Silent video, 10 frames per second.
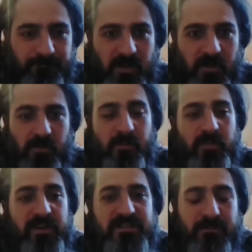
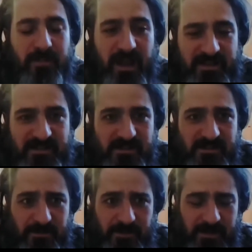compress the mass and
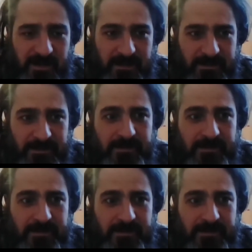stuff like that.